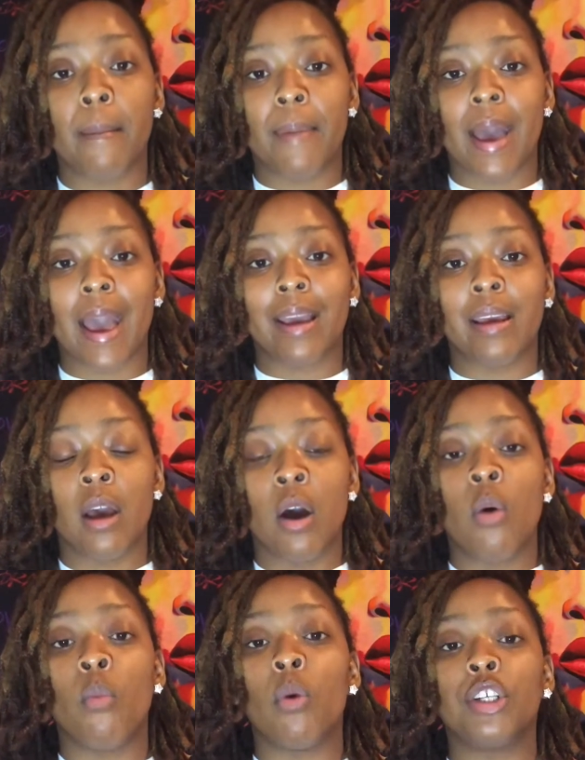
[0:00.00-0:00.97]
back.
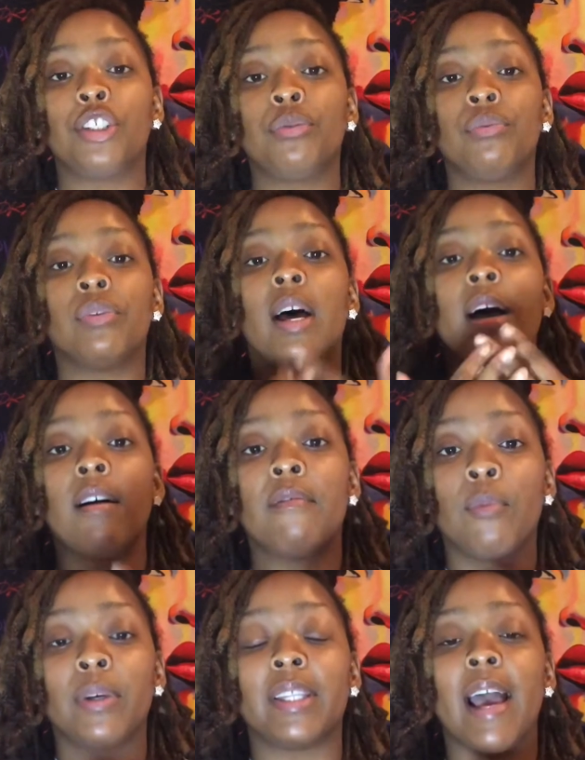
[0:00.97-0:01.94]
Once you love
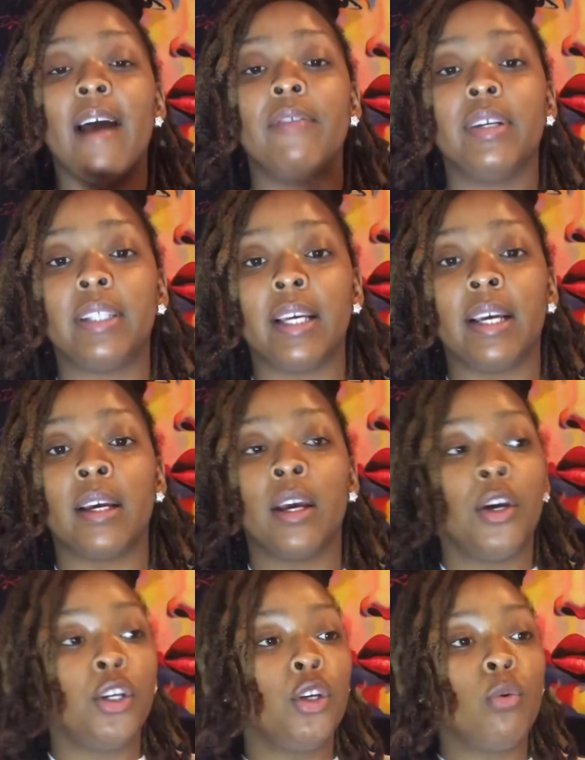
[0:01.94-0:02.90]
with everything,
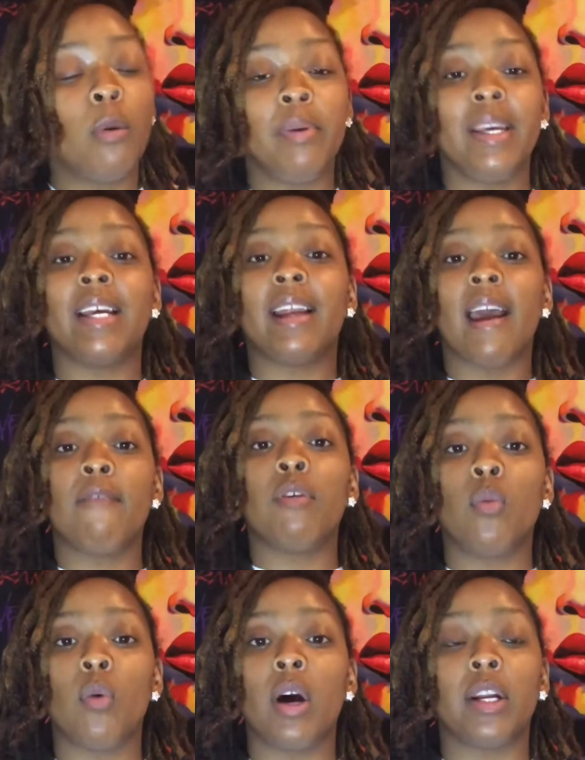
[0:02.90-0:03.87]
you will be in
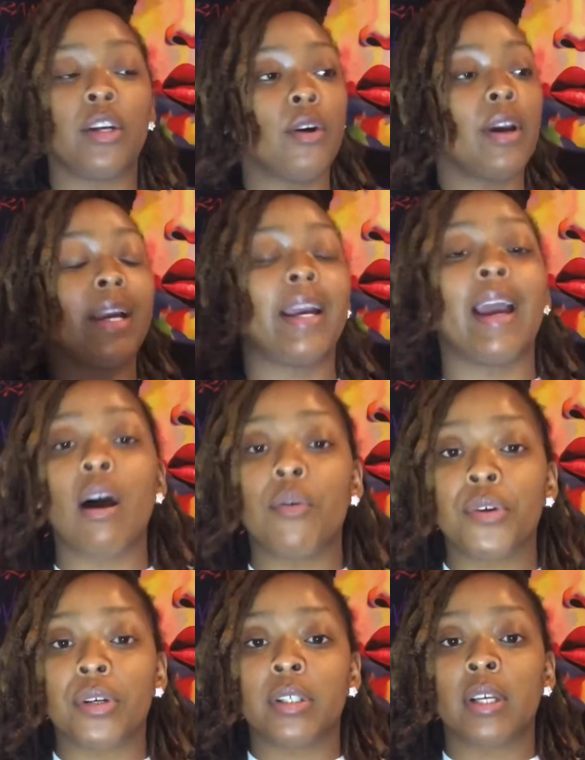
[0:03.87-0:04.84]
everyone, and your
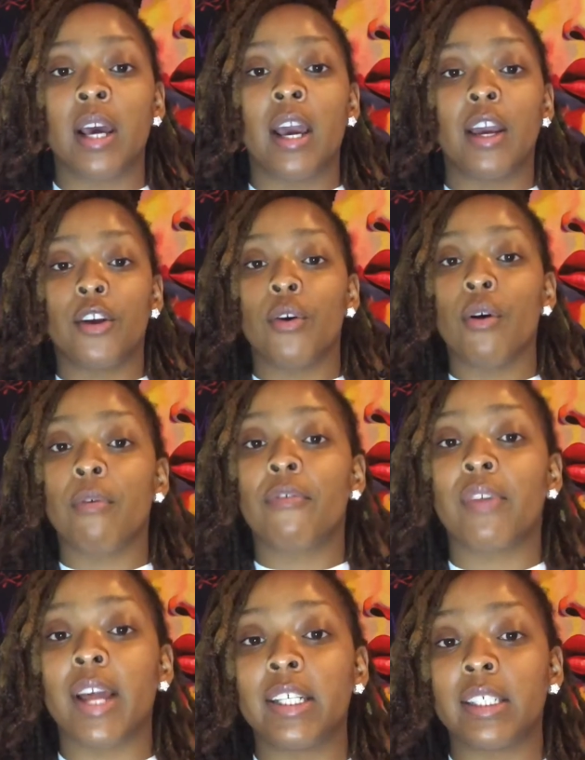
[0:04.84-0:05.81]
encounters and your
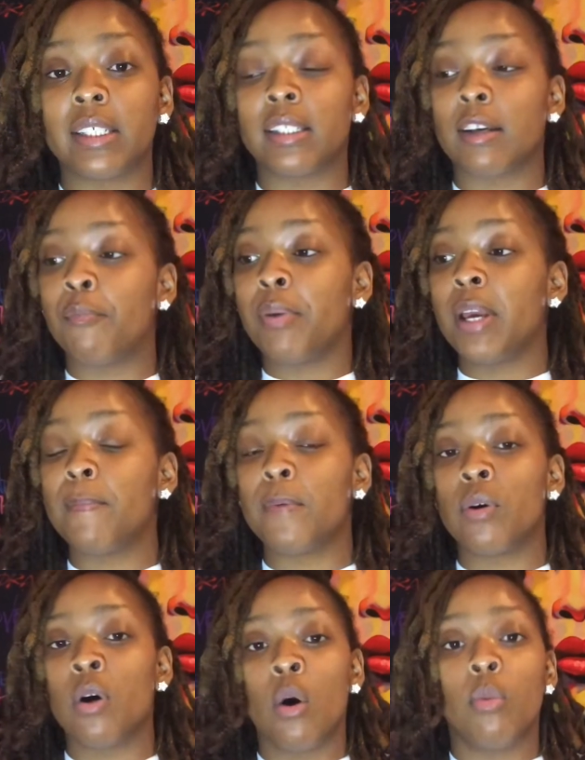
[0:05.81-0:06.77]
reflections of
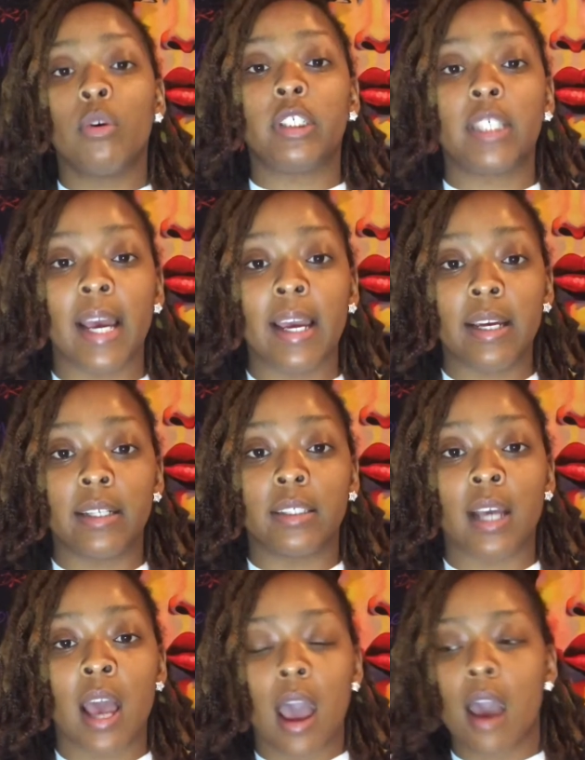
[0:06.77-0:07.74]
people will change.
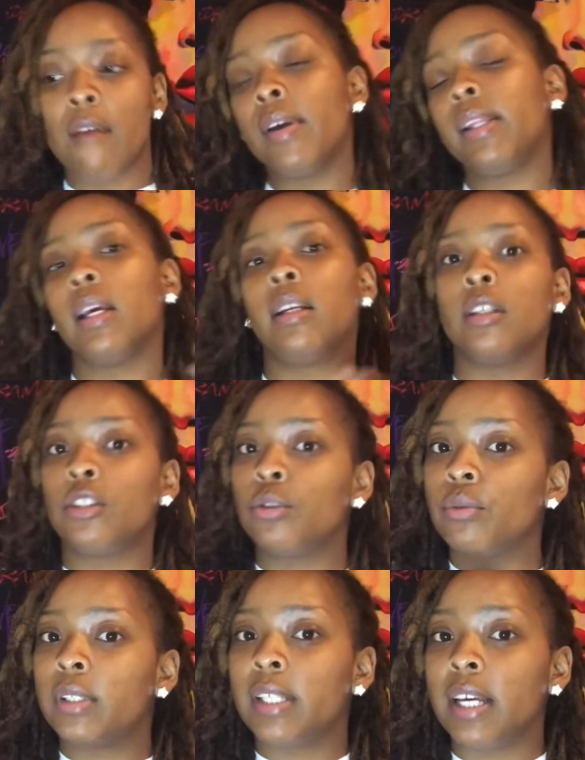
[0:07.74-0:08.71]
Everything that you
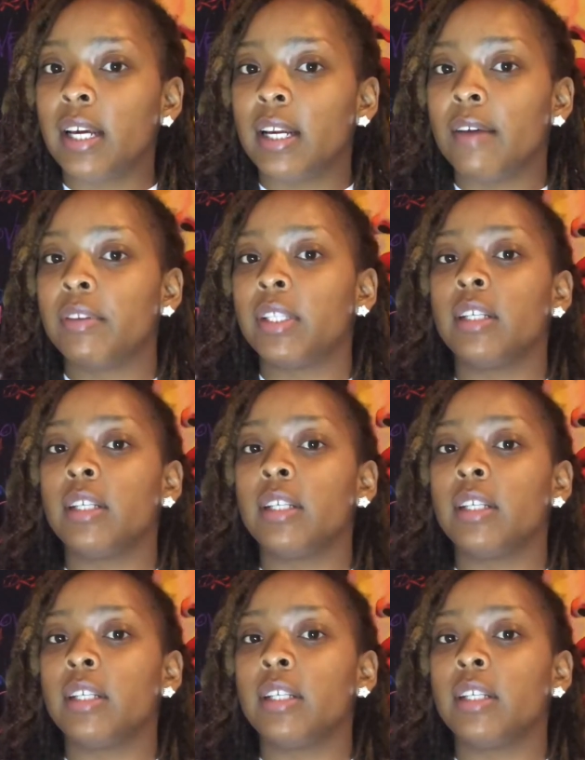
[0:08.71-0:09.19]
see and everything